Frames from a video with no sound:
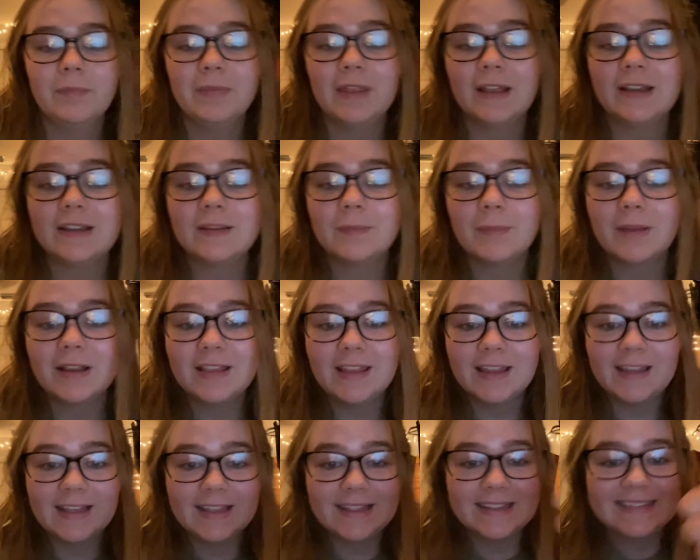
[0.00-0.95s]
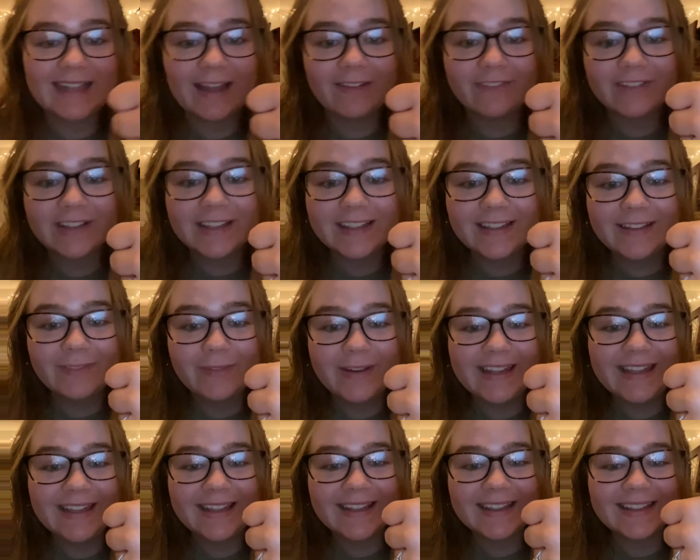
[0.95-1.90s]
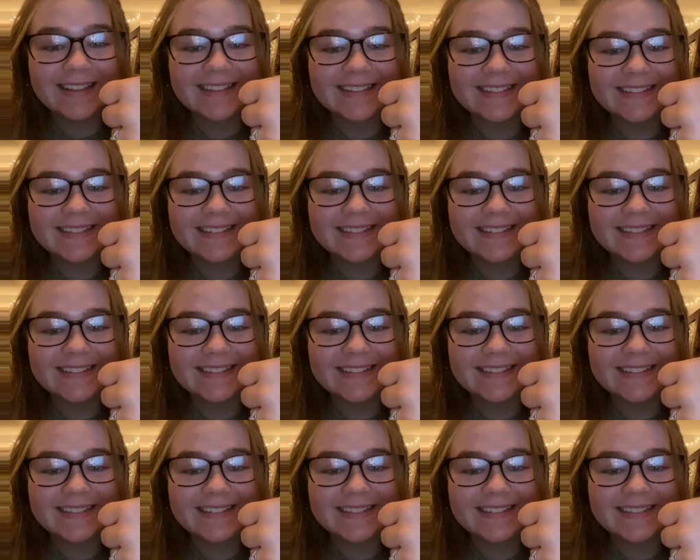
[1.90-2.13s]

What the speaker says: that's my thing. Have a good week.